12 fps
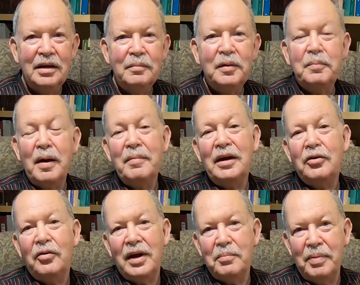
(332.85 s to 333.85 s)
but by my
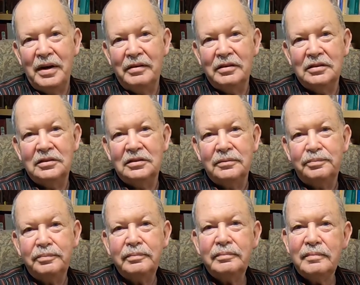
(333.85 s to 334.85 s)
grandparents,
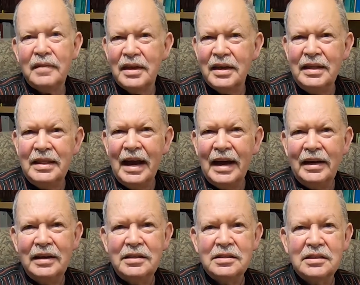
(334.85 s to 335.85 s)
and that
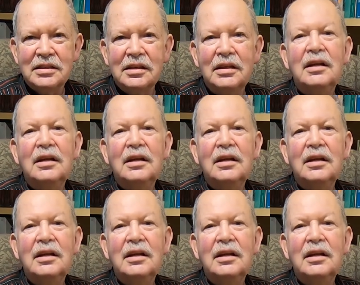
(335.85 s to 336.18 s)
is,